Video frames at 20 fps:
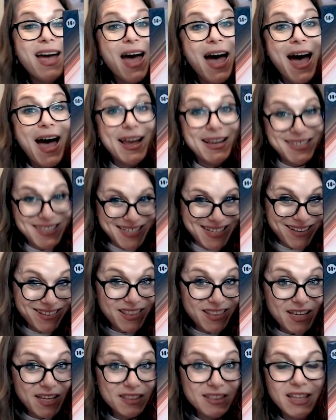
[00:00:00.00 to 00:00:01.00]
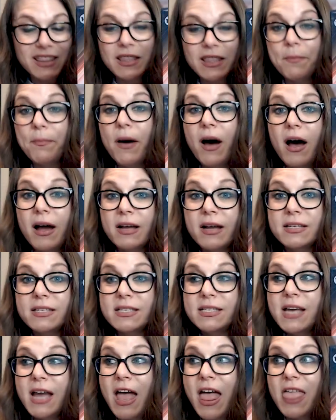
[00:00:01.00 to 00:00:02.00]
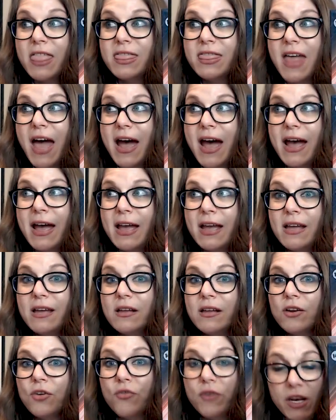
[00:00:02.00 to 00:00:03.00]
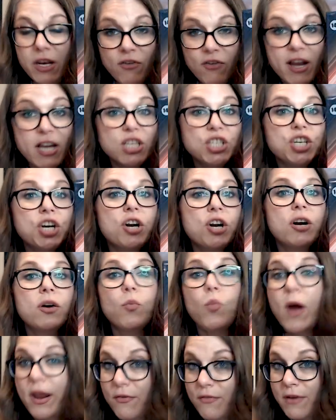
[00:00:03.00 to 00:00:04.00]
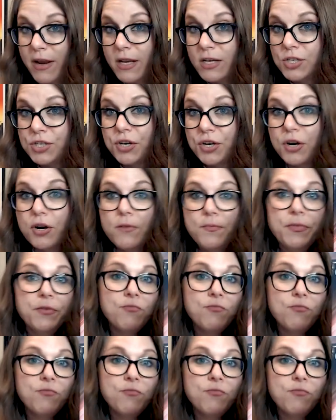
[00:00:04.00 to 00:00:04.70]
I still think that the box that Green Ranger, White Ranger,